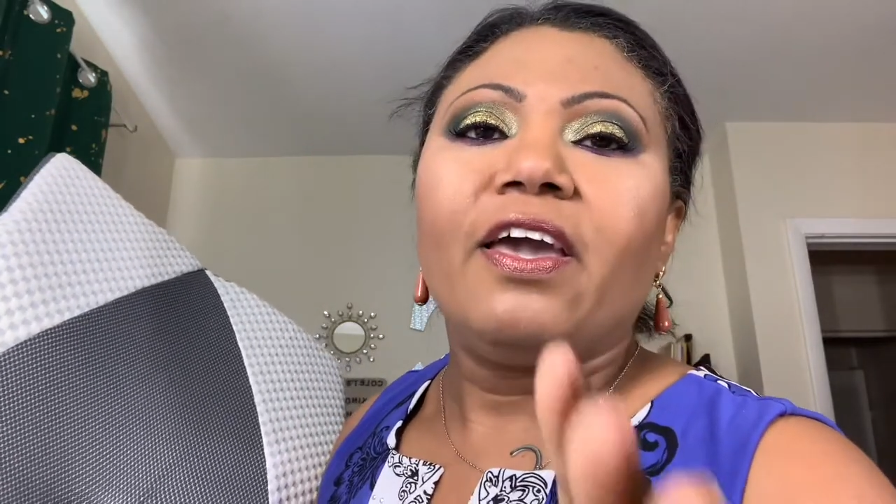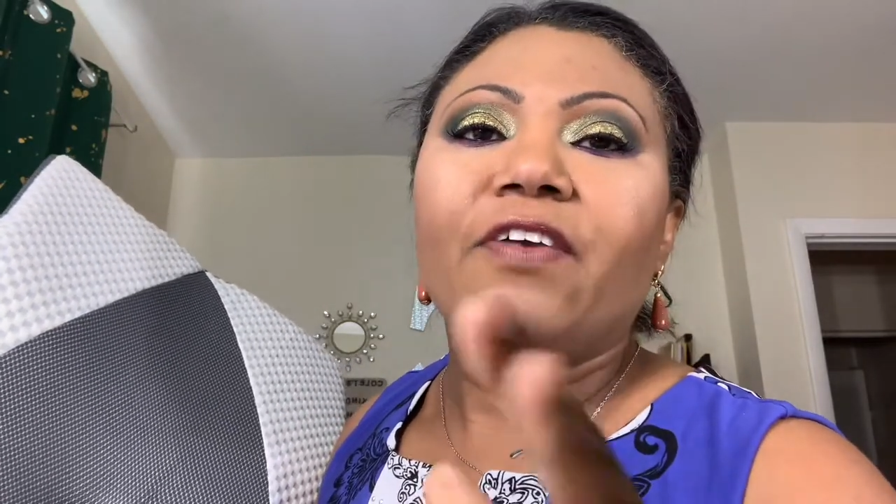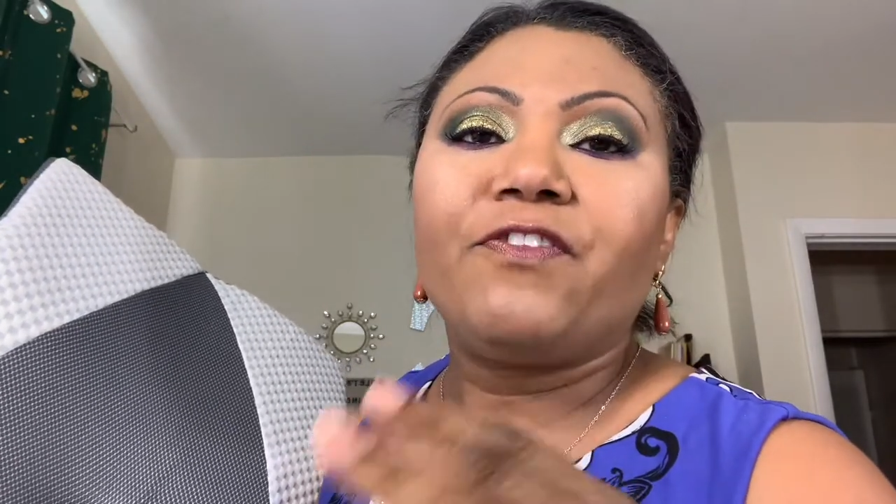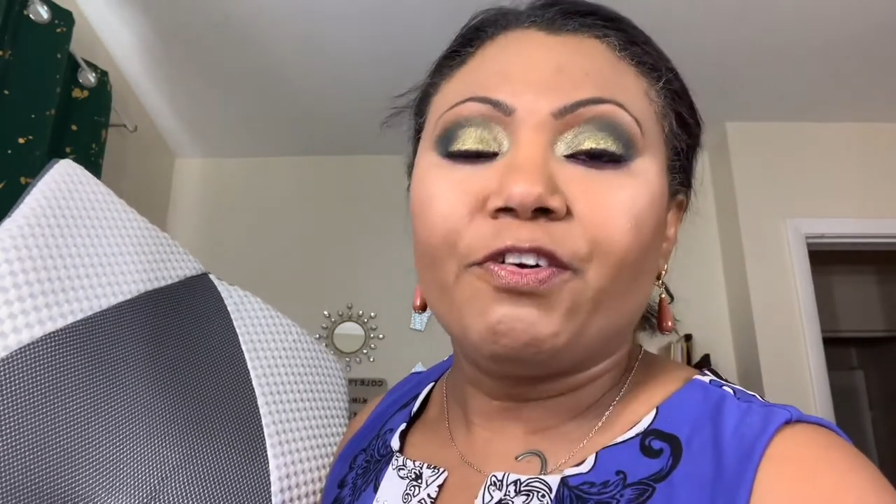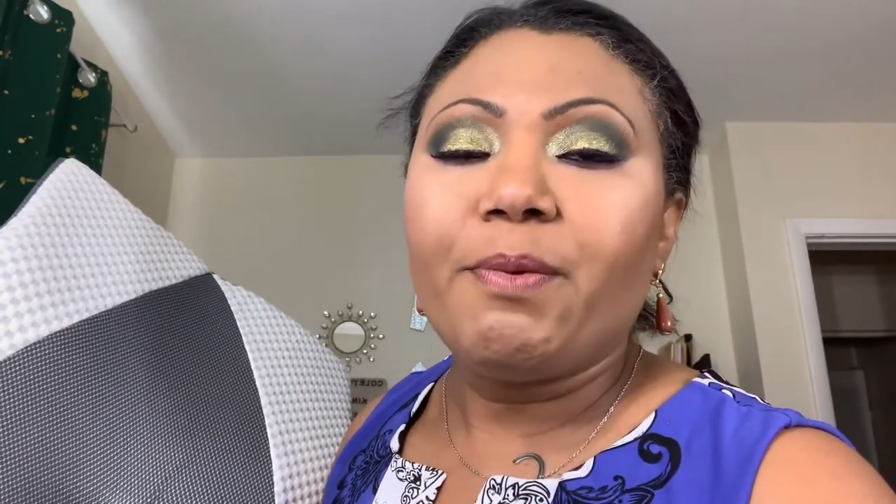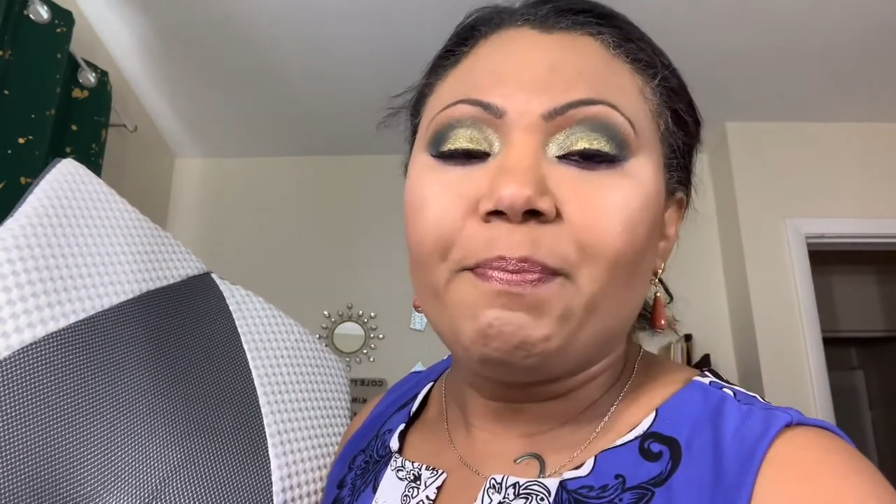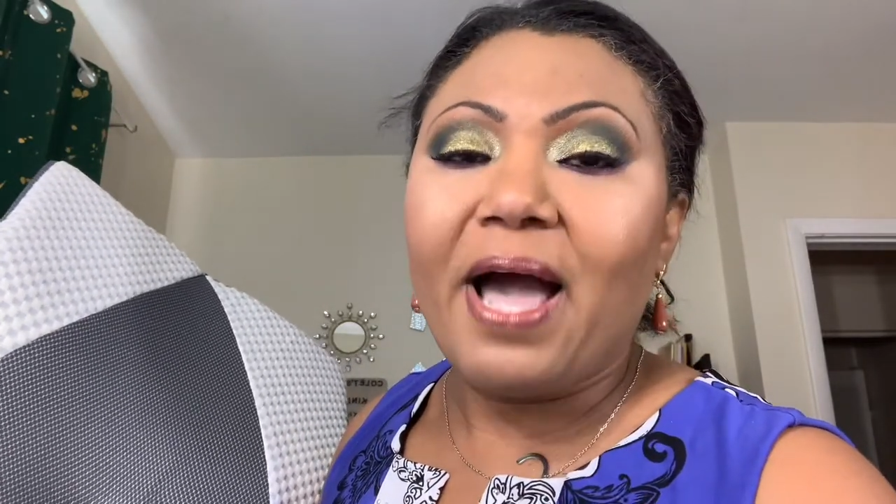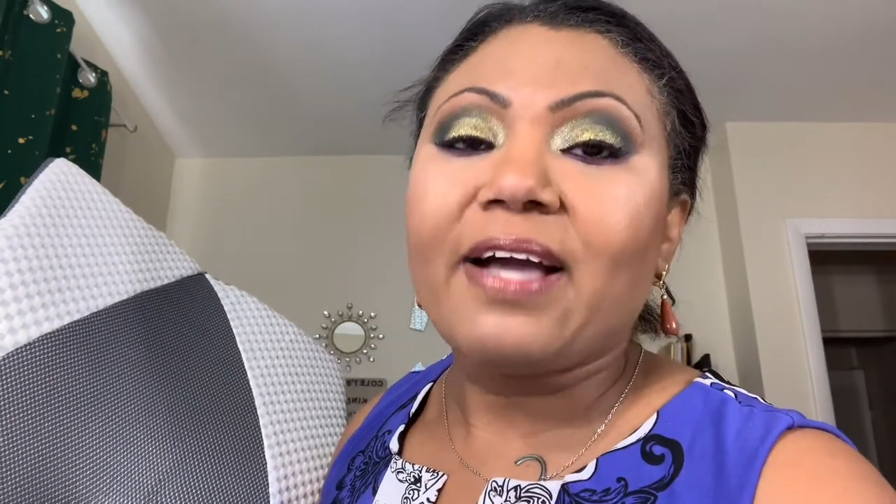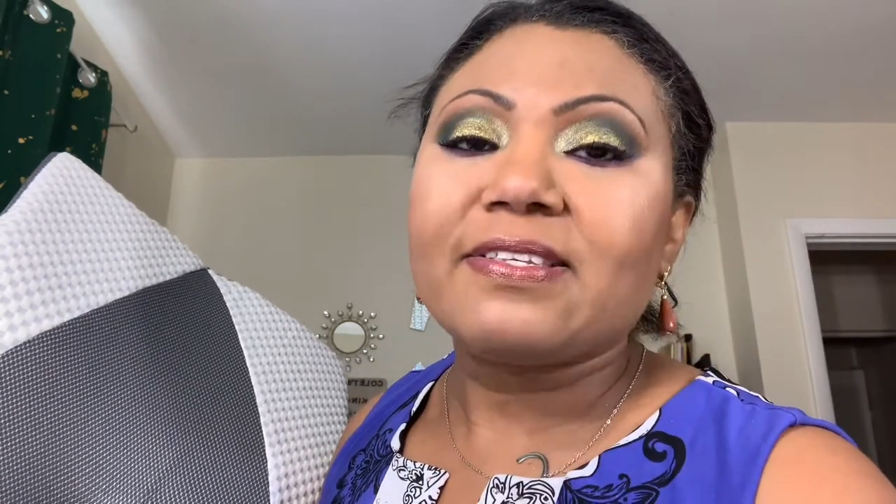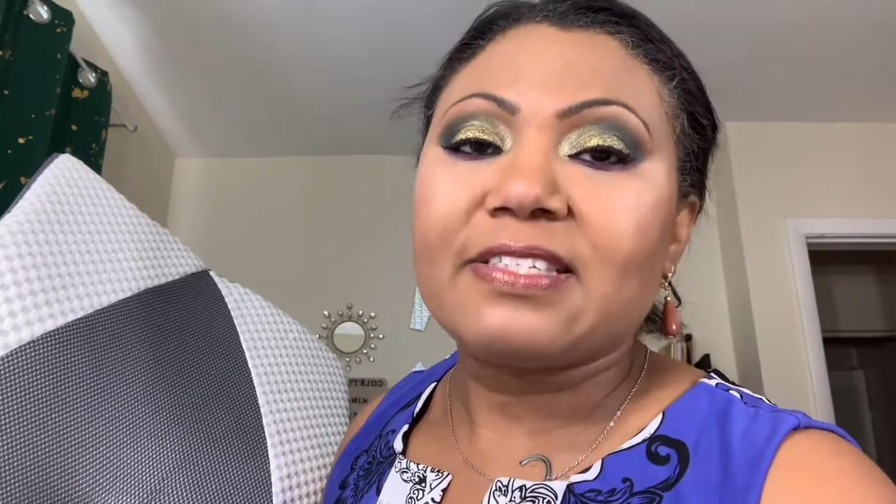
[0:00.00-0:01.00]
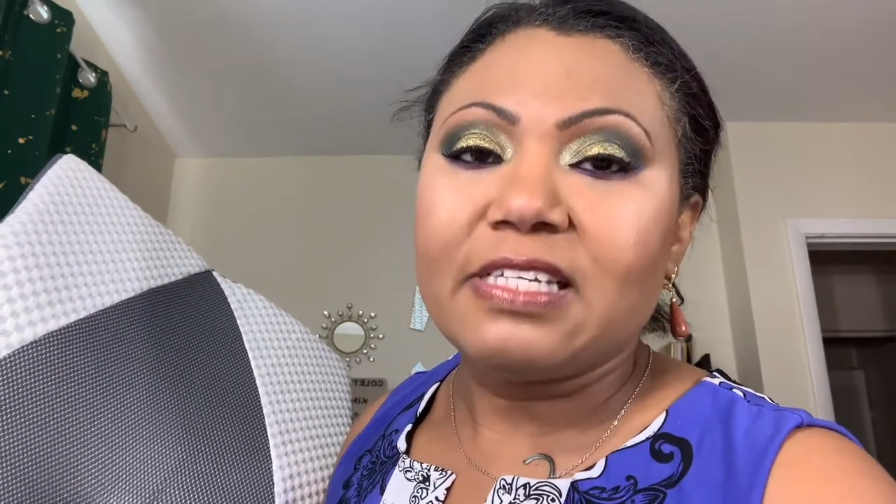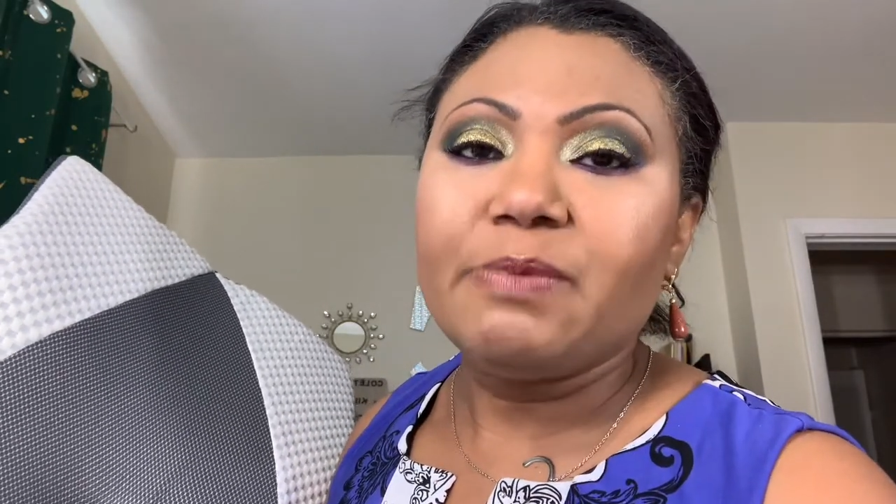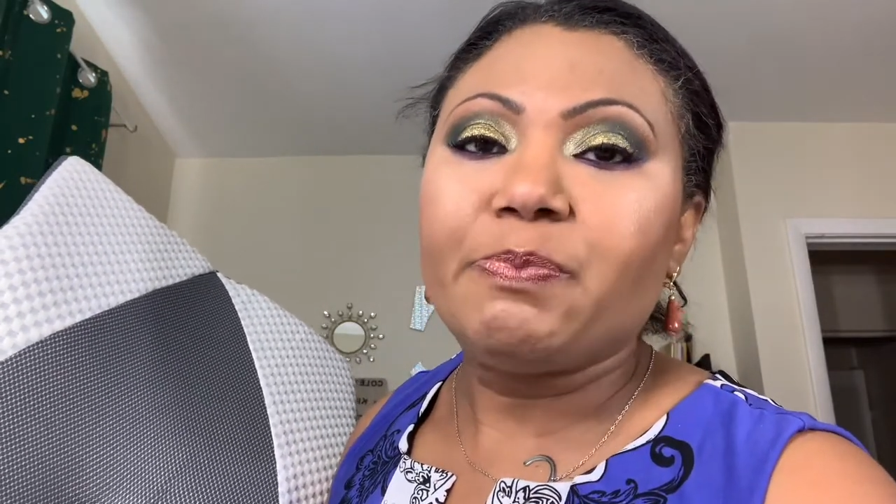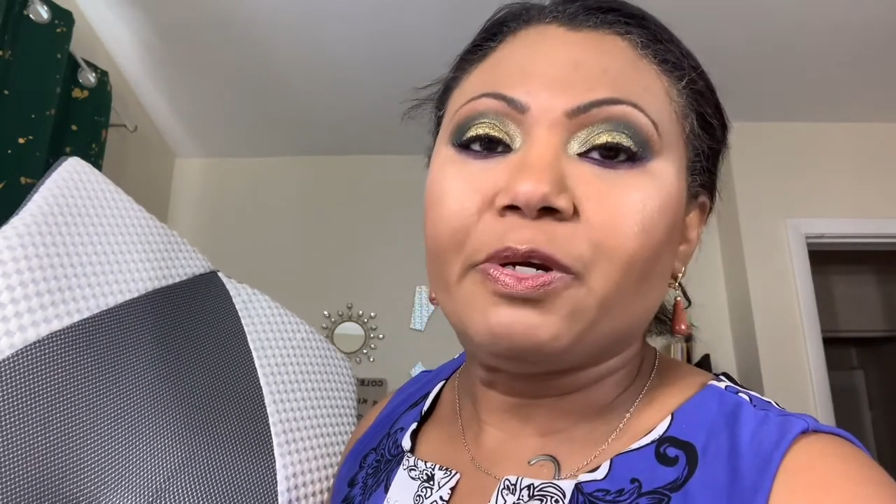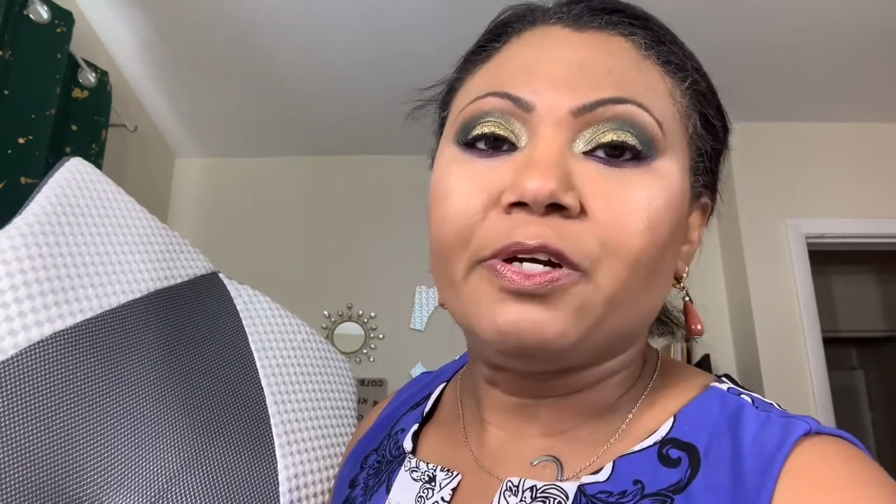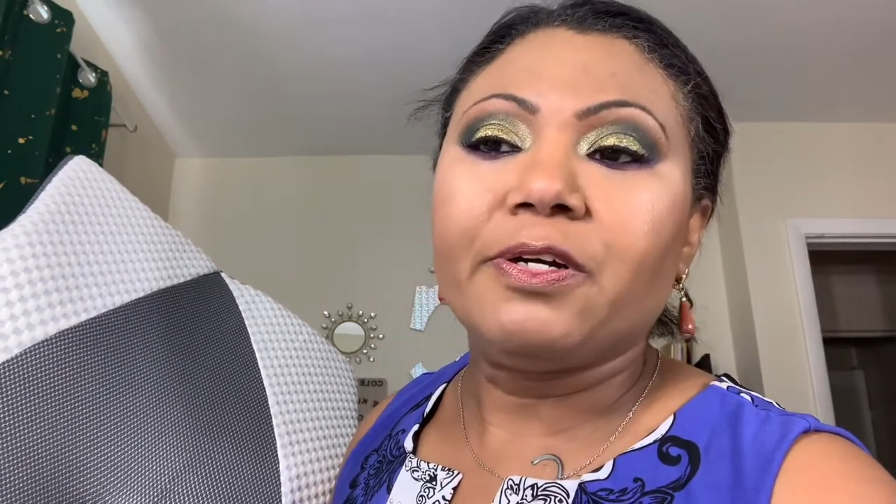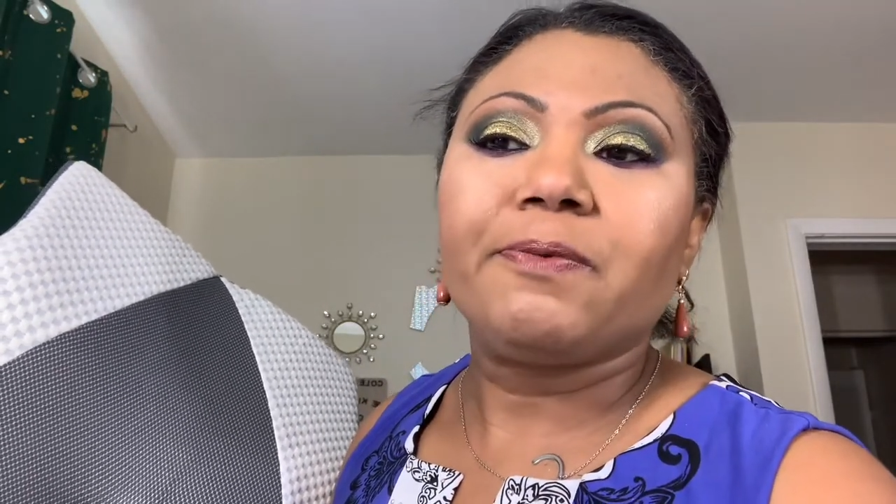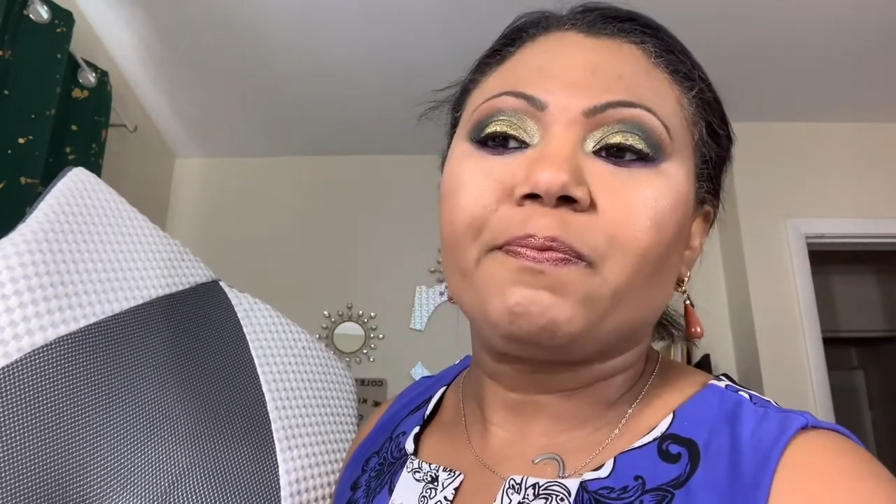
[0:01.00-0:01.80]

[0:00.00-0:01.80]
If you're a back sleeper,